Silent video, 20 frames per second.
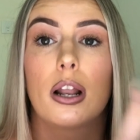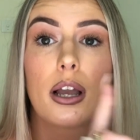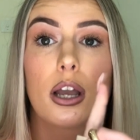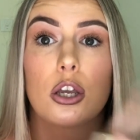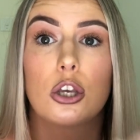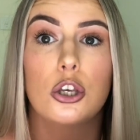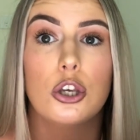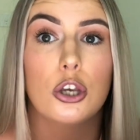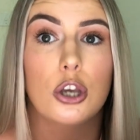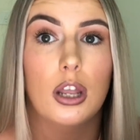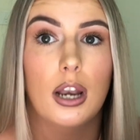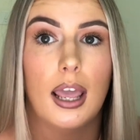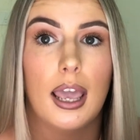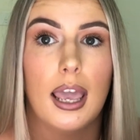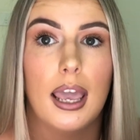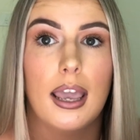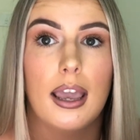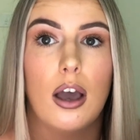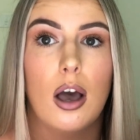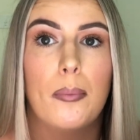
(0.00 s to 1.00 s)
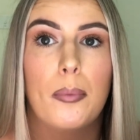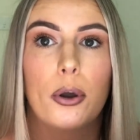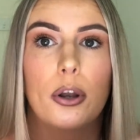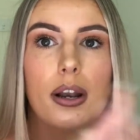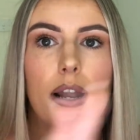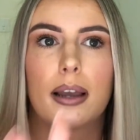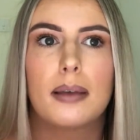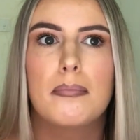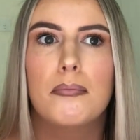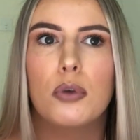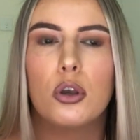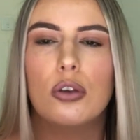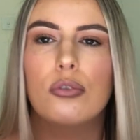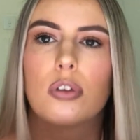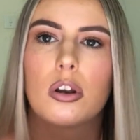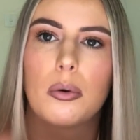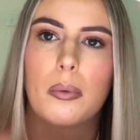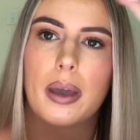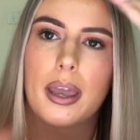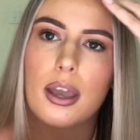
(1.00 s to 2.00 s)
like a Q&A about like
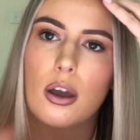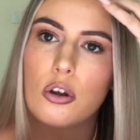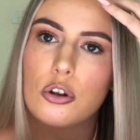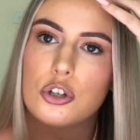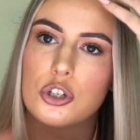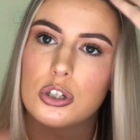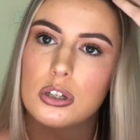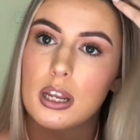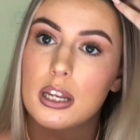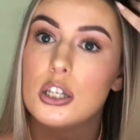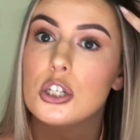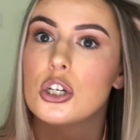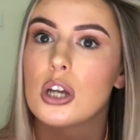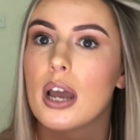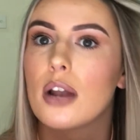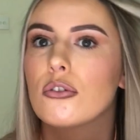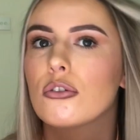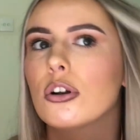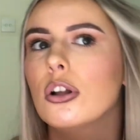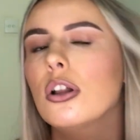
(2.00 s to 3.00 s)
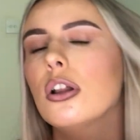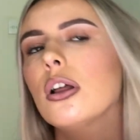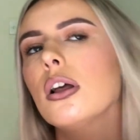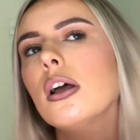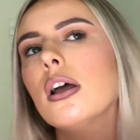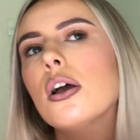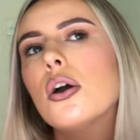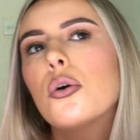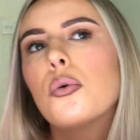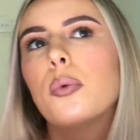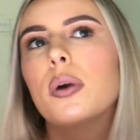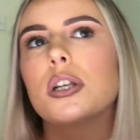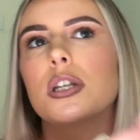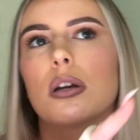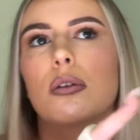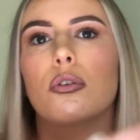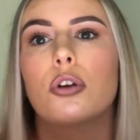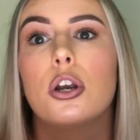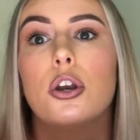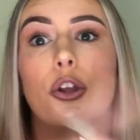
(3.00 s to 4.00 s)
moving away on in general, which
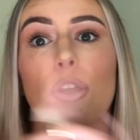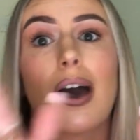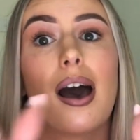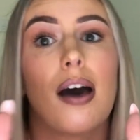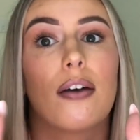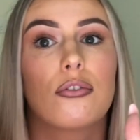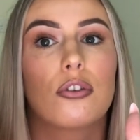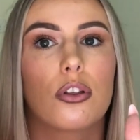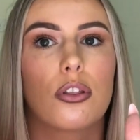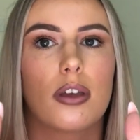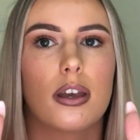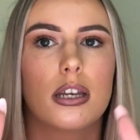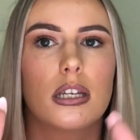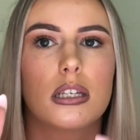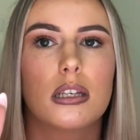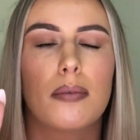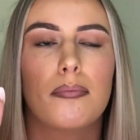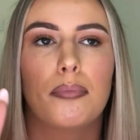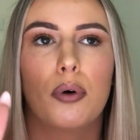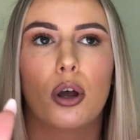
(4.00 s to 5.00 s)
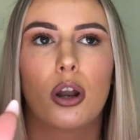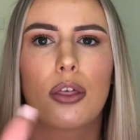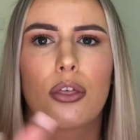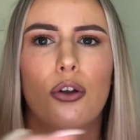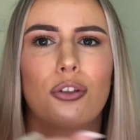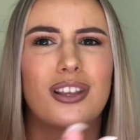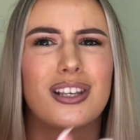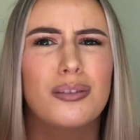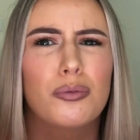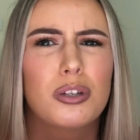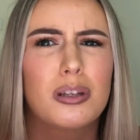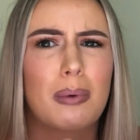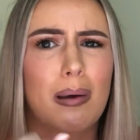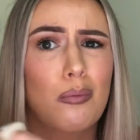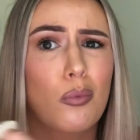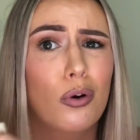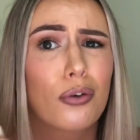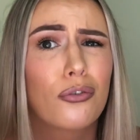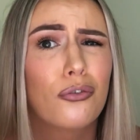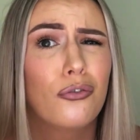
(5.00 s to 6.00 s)
I'm gonna do after this, but I thought this one's a bit
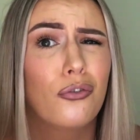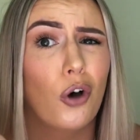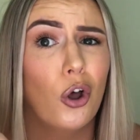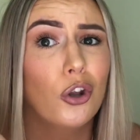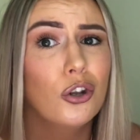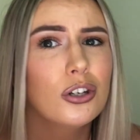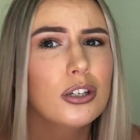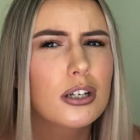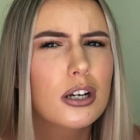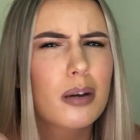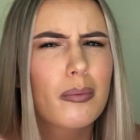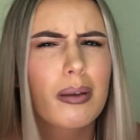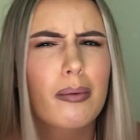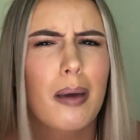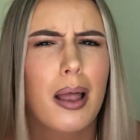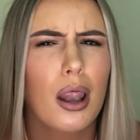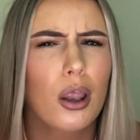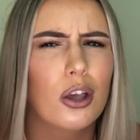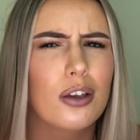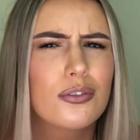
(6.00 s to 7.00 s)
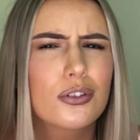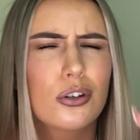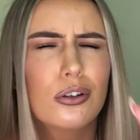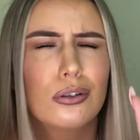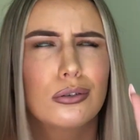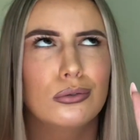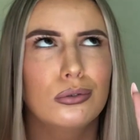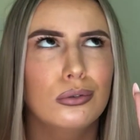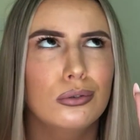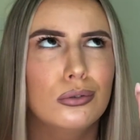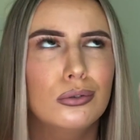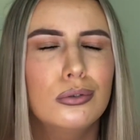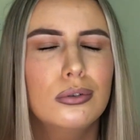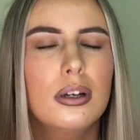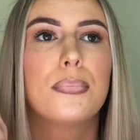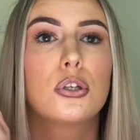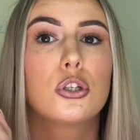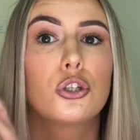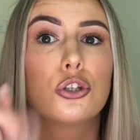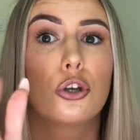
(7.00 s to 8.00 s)
more fun, do you know what I mean, about Louis
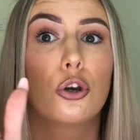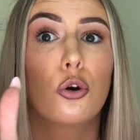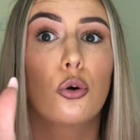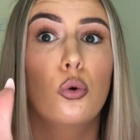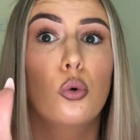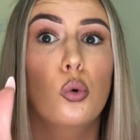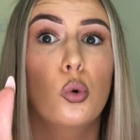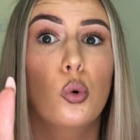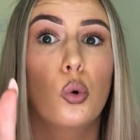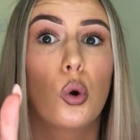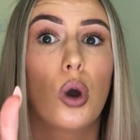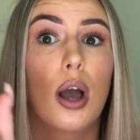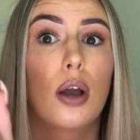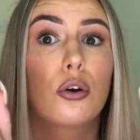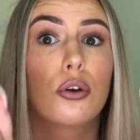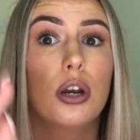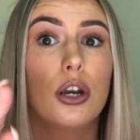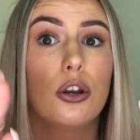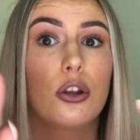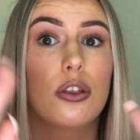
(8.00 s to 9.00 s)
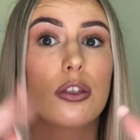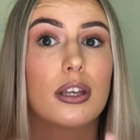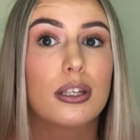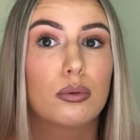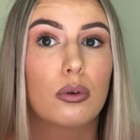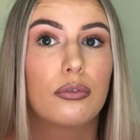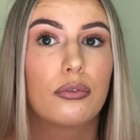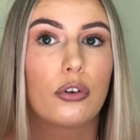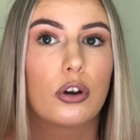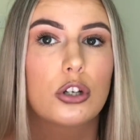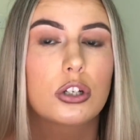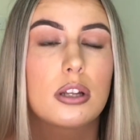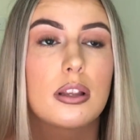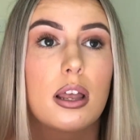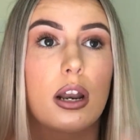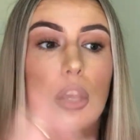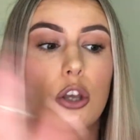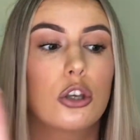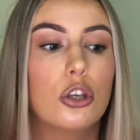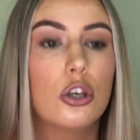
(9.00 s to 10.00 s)
Vuitton. So I'm gonna do this one first and
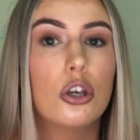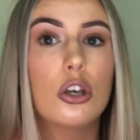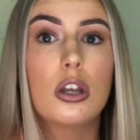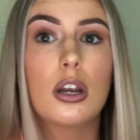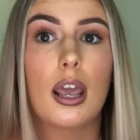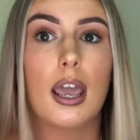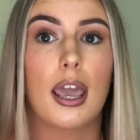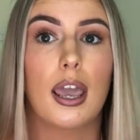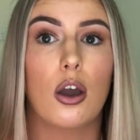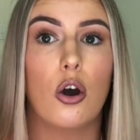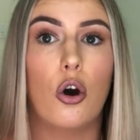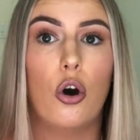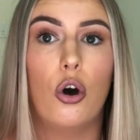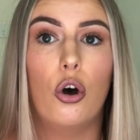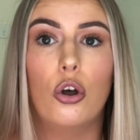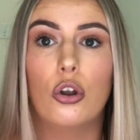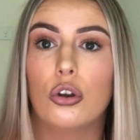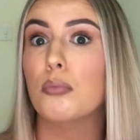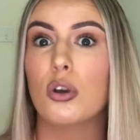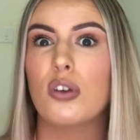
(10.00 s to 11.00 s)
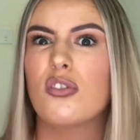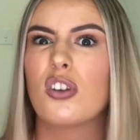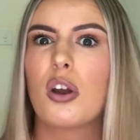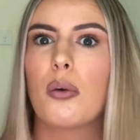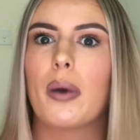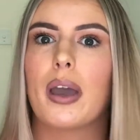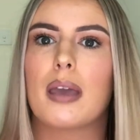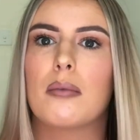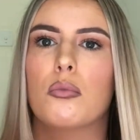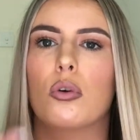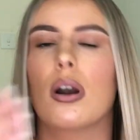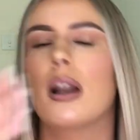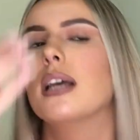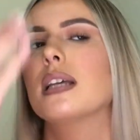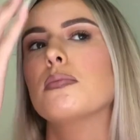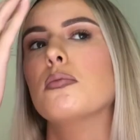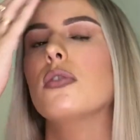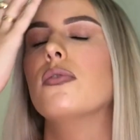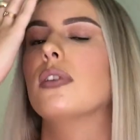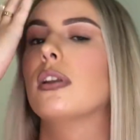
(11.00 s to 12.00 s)
then a Q&A on moving away, more or
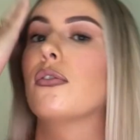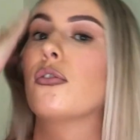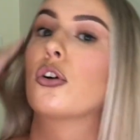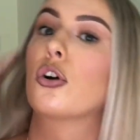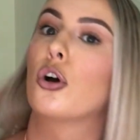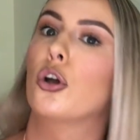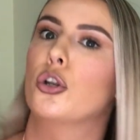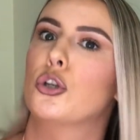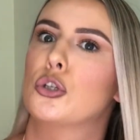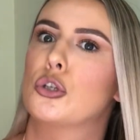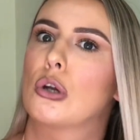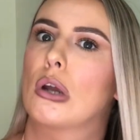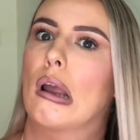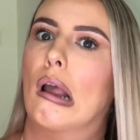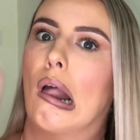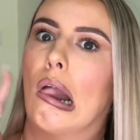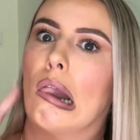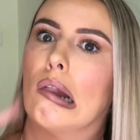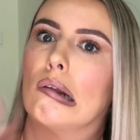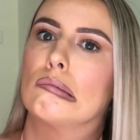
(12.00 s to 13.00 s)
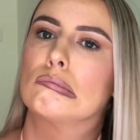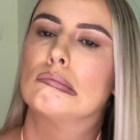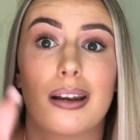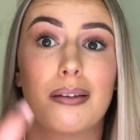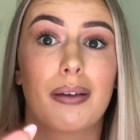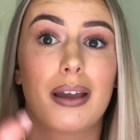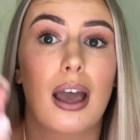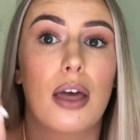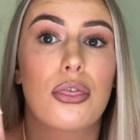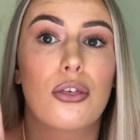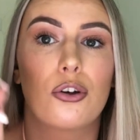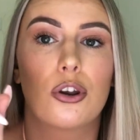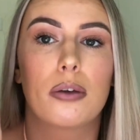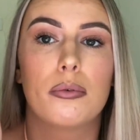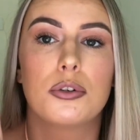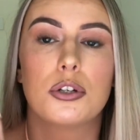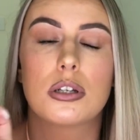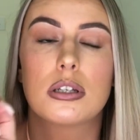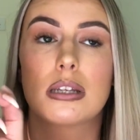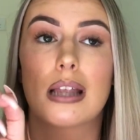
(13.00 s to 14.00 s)
less moving different country. Anyway, I thought I
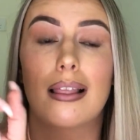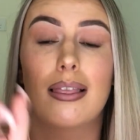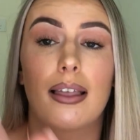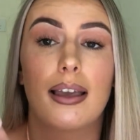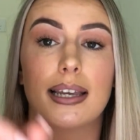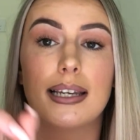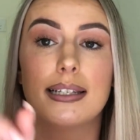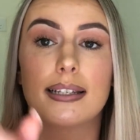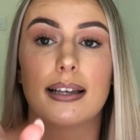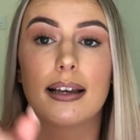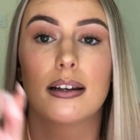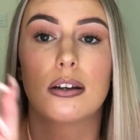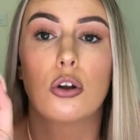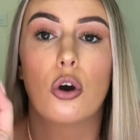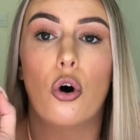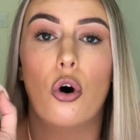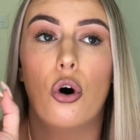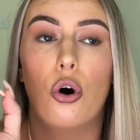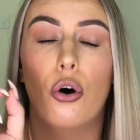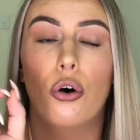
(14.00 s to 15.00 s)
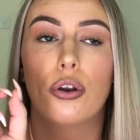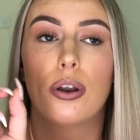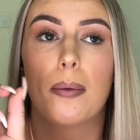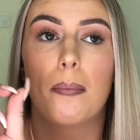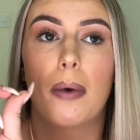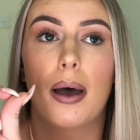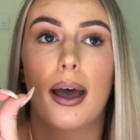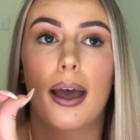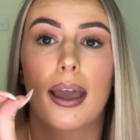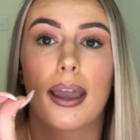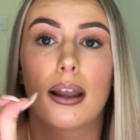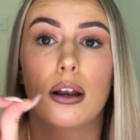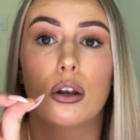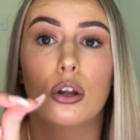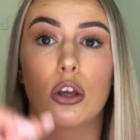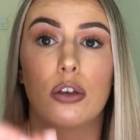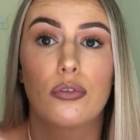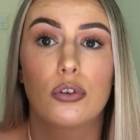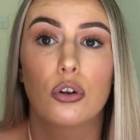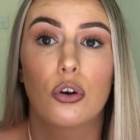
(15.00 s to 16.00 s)
would just let you in on my
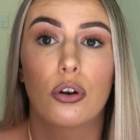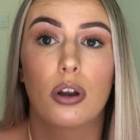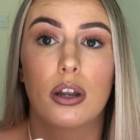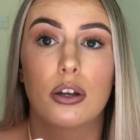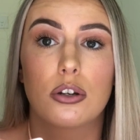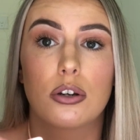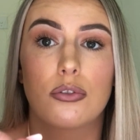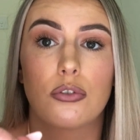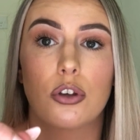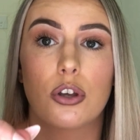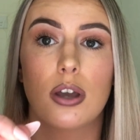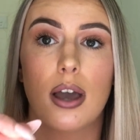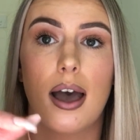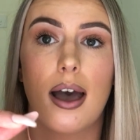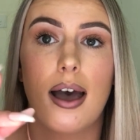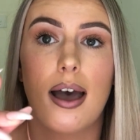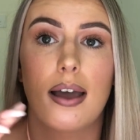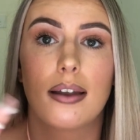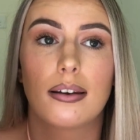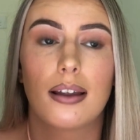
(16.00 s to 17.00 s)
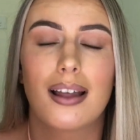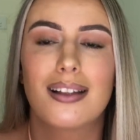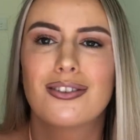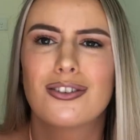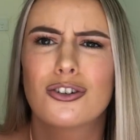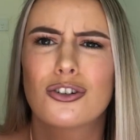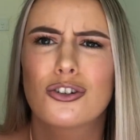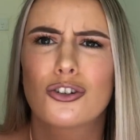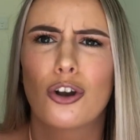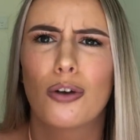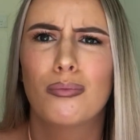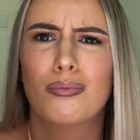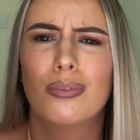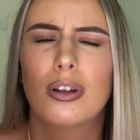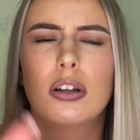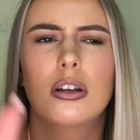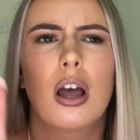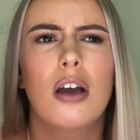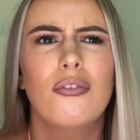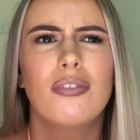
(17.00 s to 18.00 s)
Louis Vuitton interview and answer some,
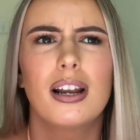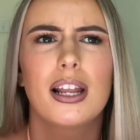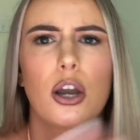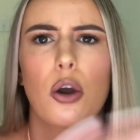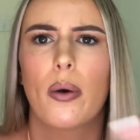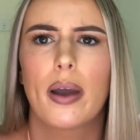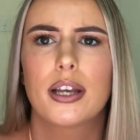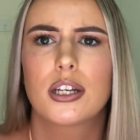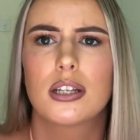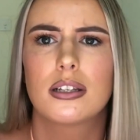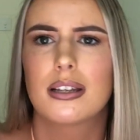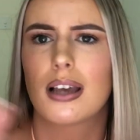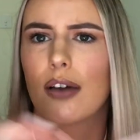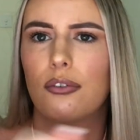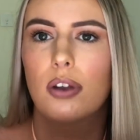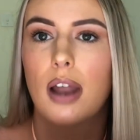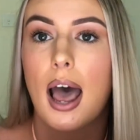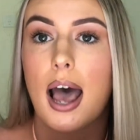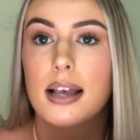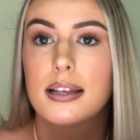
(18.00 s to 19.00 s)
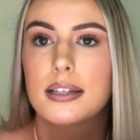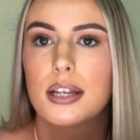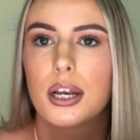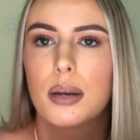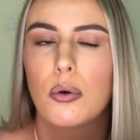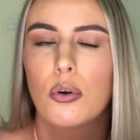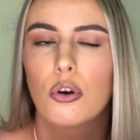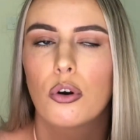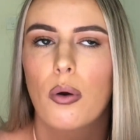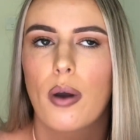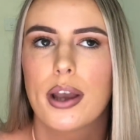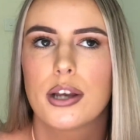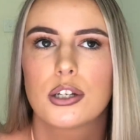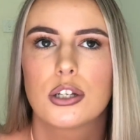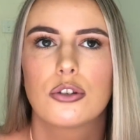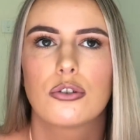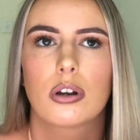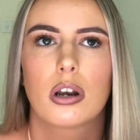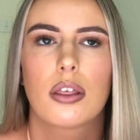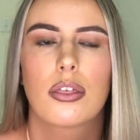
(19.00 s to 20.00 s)
not really questions. I haven't asked anyone
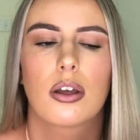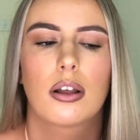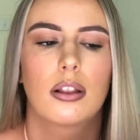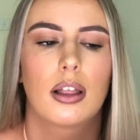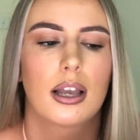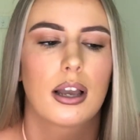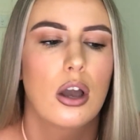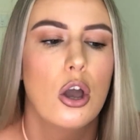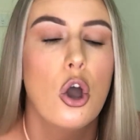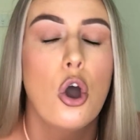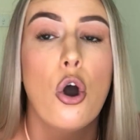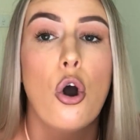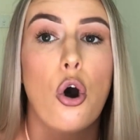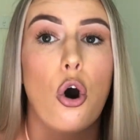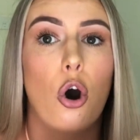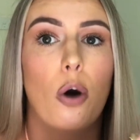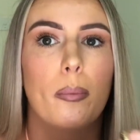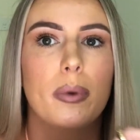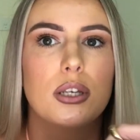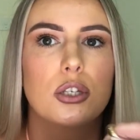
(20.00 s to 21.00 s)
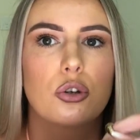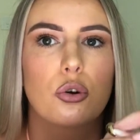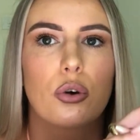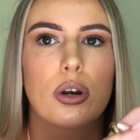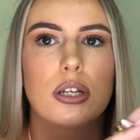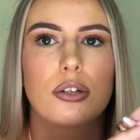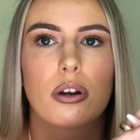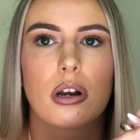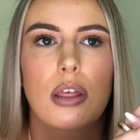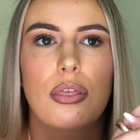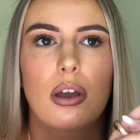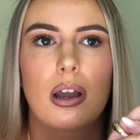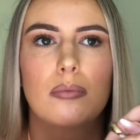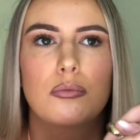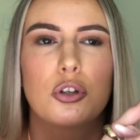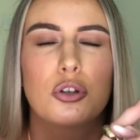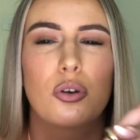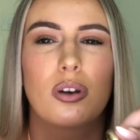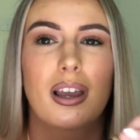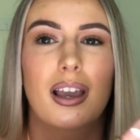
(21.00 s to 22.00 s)
questions or anything like on my stories or anything. I'm
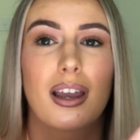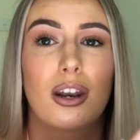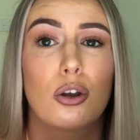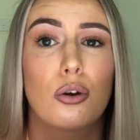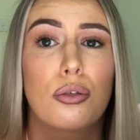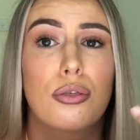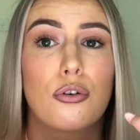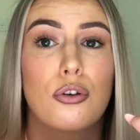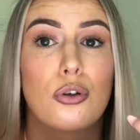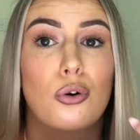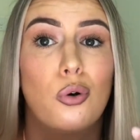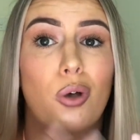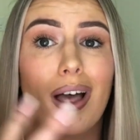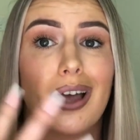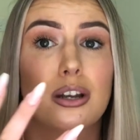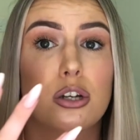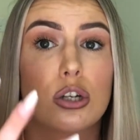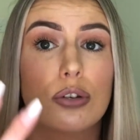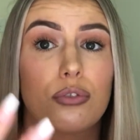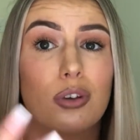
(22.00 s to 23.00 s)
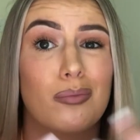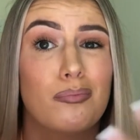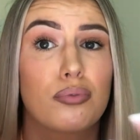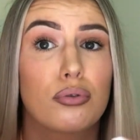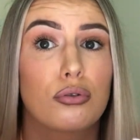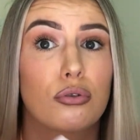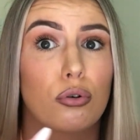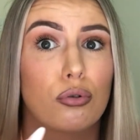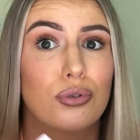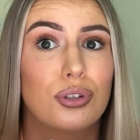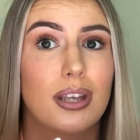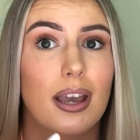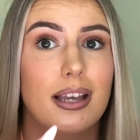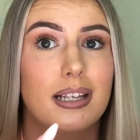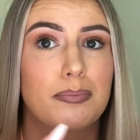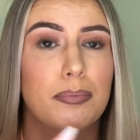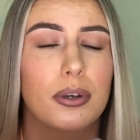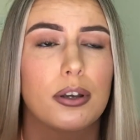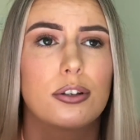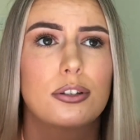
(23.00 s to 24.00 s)
just gonna kind of go through the whole interview
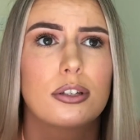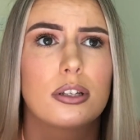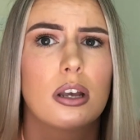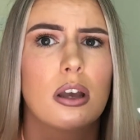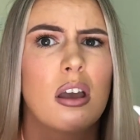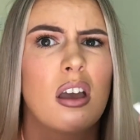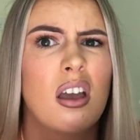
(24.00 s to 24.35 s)
process because